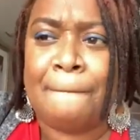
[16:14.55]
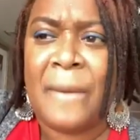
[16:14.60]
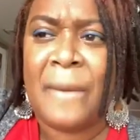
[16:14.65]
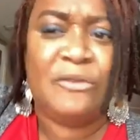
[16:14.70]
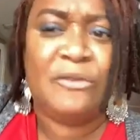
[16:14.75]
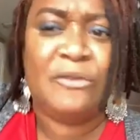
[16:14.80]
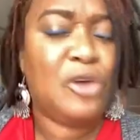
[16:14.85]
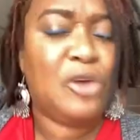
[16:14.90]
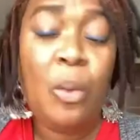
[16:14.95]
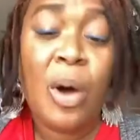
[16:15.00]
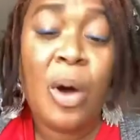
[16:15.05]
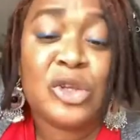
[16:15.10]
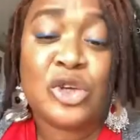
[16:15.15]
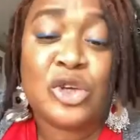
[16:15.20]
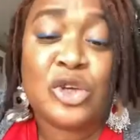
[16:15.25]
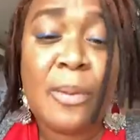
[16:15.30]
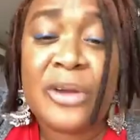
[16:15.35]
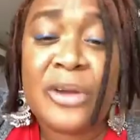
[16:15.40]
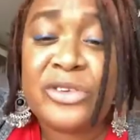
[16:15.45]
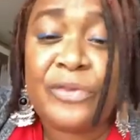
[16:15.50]
If you don't want to
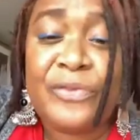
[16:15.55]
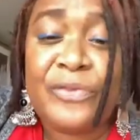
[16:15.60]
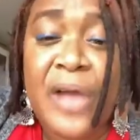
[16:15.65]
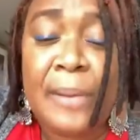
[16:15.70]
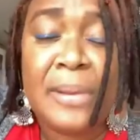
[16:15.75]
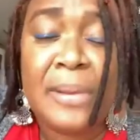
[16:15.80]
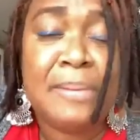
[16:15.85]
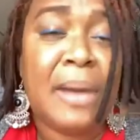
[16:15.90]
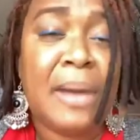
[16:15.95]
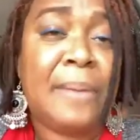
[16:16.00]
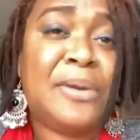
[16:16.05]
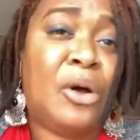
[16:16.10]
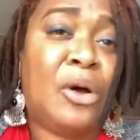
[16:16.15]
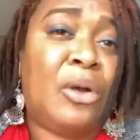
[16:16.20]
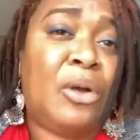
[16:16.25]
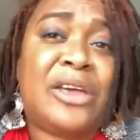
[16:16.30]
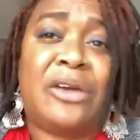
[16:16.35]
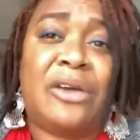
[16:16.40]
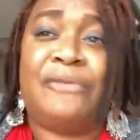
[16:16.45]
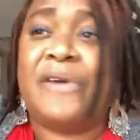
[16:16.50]
talk about your family, maybe you don't
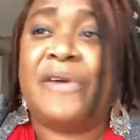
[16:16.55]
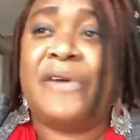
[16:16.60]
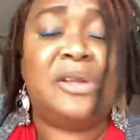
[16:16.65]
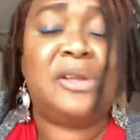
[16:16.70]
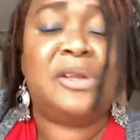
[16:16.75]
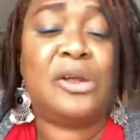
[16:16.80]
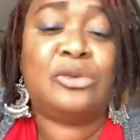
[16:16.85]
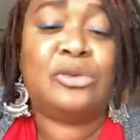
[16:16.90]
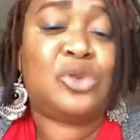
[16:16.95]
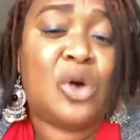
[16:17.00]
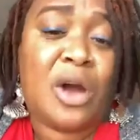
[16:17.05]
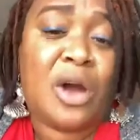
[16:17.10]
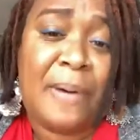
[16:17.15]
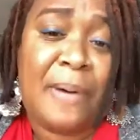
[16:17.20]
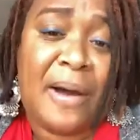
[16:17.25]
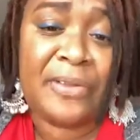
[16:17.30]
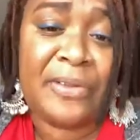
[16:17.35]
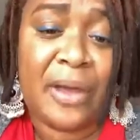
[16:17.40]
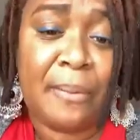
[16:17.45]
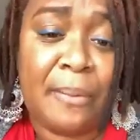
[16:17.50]
like your family, don't talk
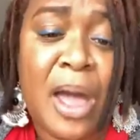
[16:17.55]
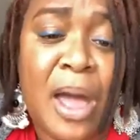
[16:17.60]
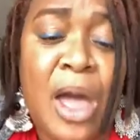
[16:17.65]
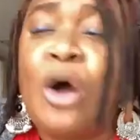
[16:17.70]
about them.